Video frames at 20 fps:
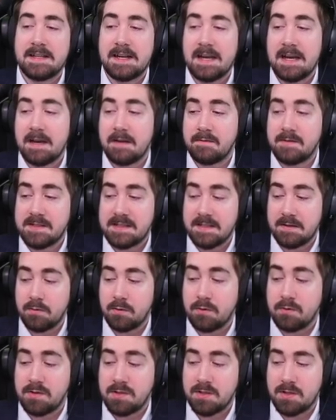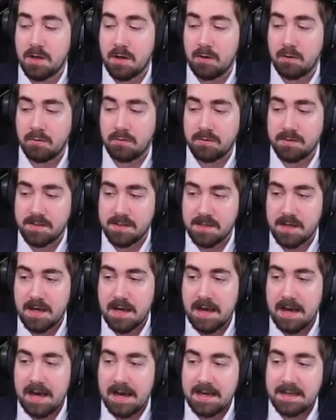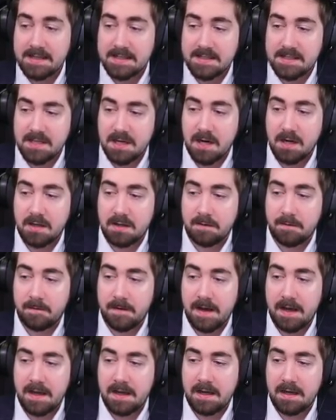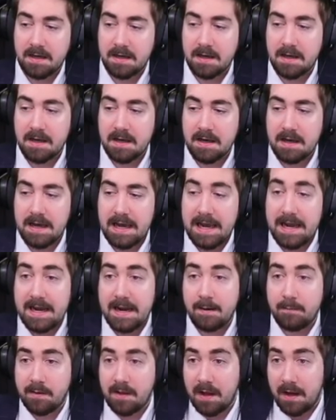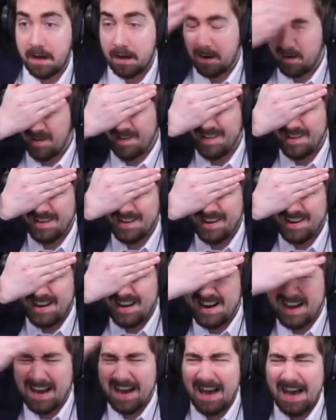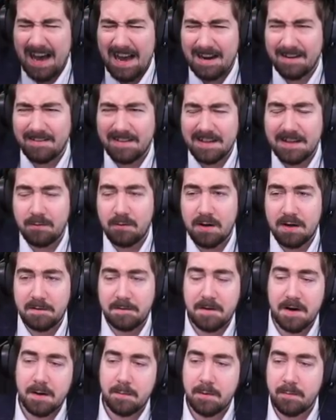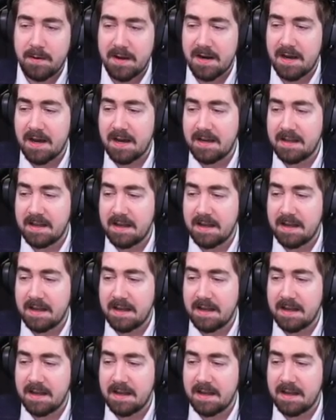that I have 0 stones, I start the fight, and I'm like, I really want to farm him at a high